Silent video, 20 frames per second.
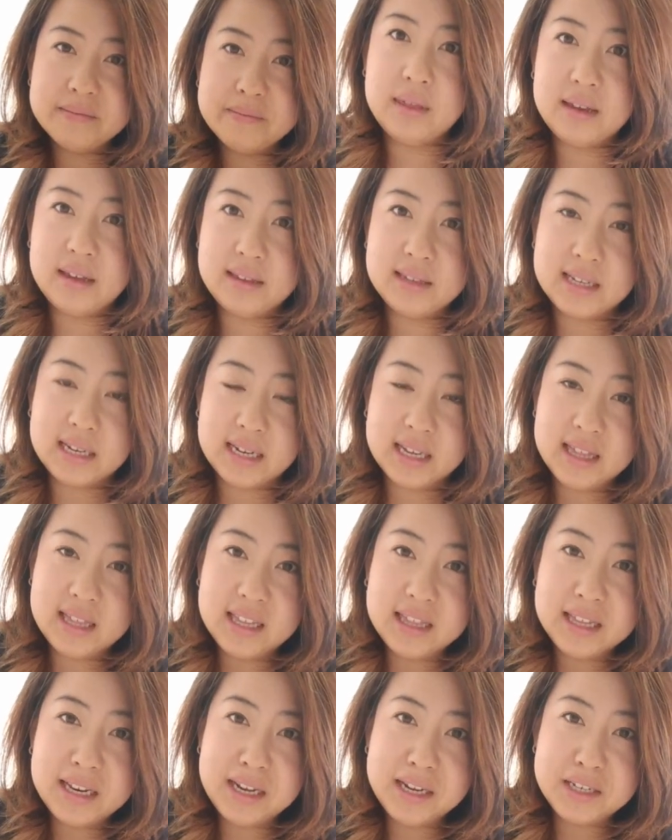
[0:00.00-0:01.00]
The second
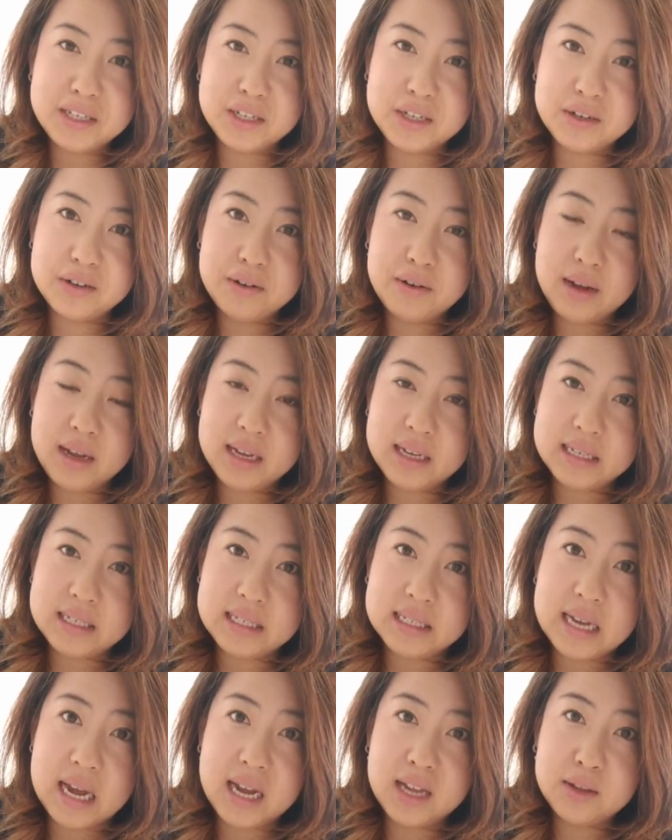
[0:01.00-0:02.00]
thing that I do
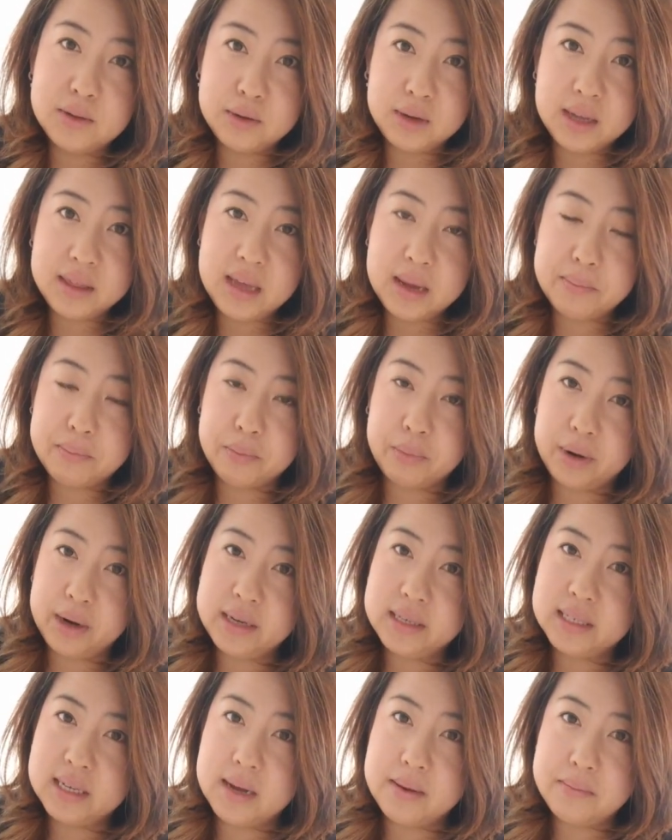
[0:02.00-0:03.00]
is I look at that
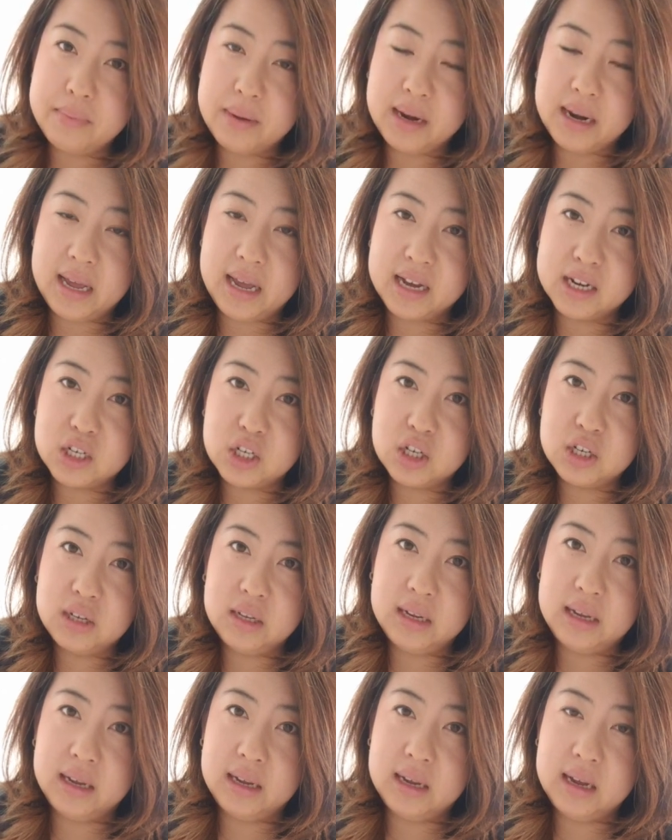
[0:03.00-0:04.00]
brain dump and I
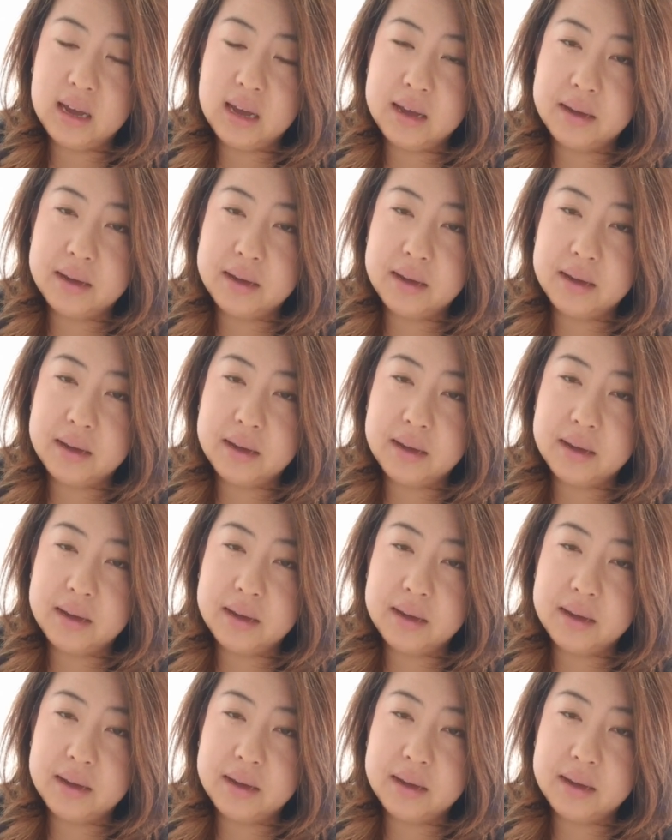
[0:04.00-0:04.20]
actually